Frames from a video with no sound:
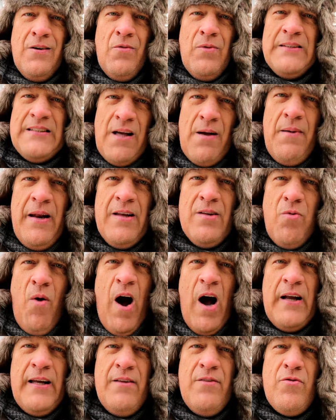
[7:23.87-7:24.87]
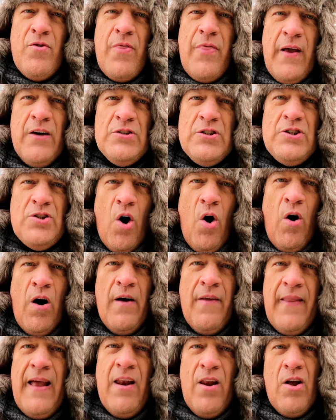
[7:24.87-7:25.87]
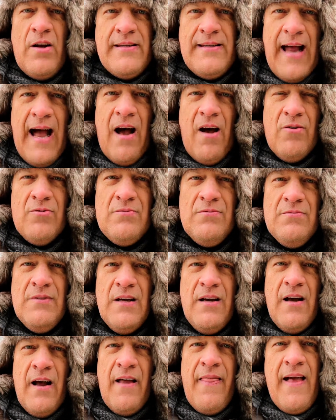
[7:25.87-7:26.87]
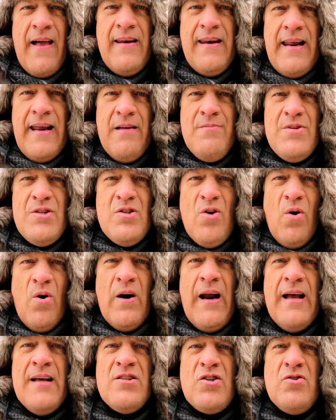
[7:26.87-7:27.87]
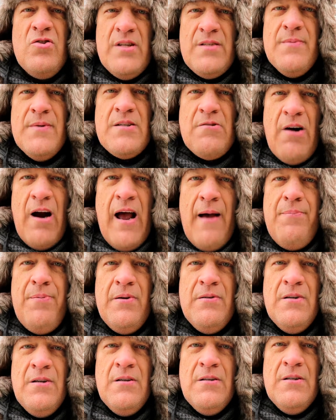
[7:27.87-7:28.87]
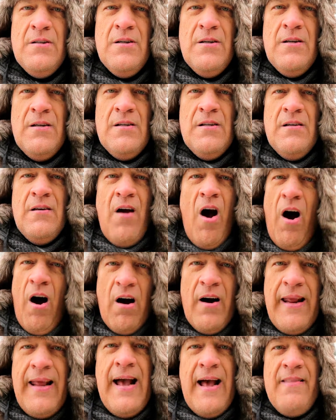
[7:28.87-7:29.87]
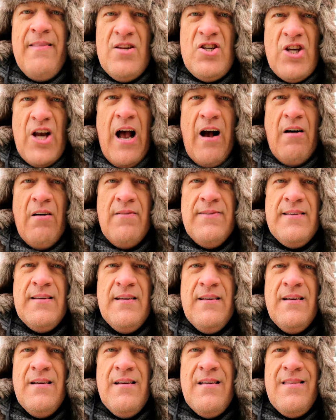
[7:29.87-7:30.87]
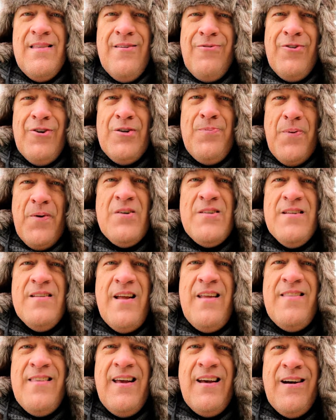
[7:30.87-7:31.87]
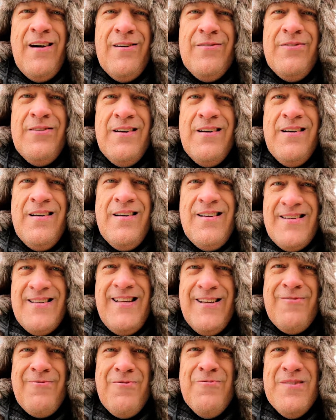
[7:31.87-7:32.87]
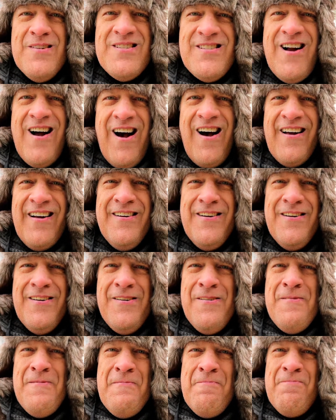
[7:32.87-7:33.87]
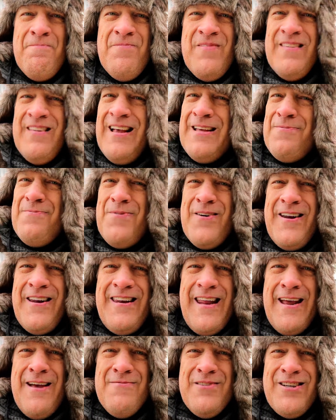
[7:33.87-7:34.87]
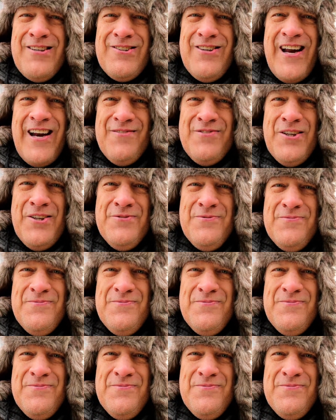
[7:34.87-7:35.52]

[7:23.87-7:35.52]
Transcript: when somebody is walking through their store and they look down, and that damn store has Christmas crap already on the shelves, the first person they think of is the infamous Todd. And that's pretty damn incredible.